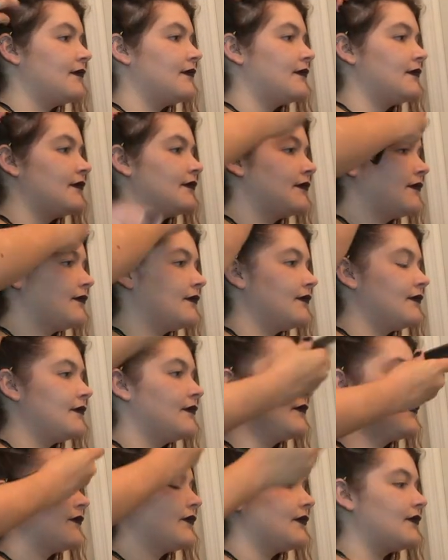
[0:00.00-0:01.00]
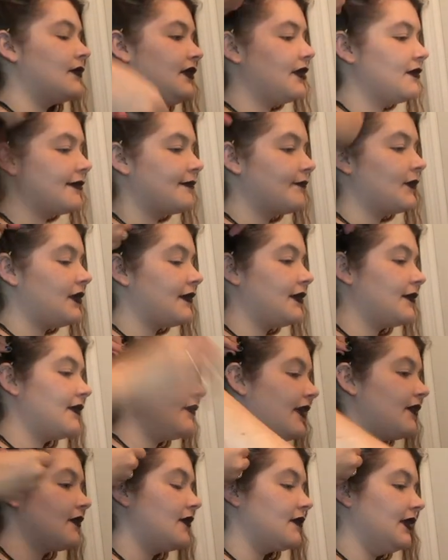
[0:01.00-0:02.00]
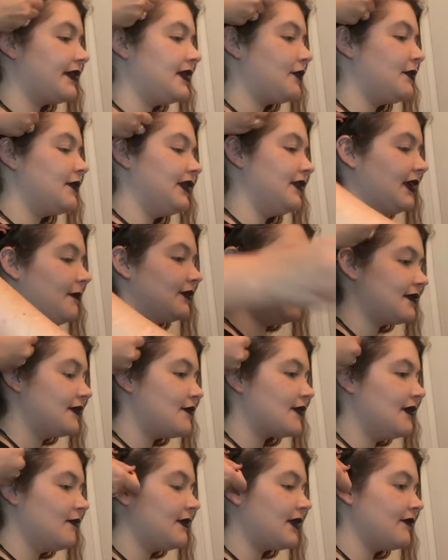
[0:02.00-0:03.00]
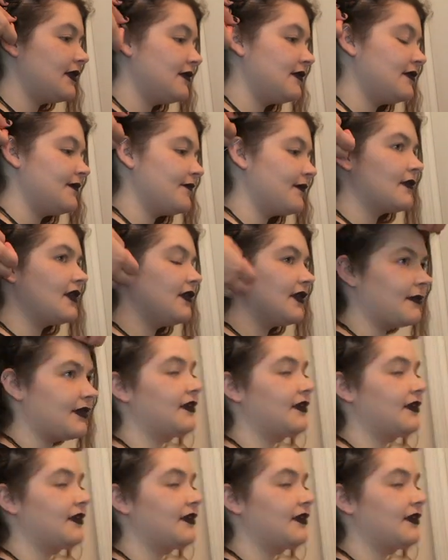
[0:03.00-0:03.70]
You are then going to do pin curls all over your entire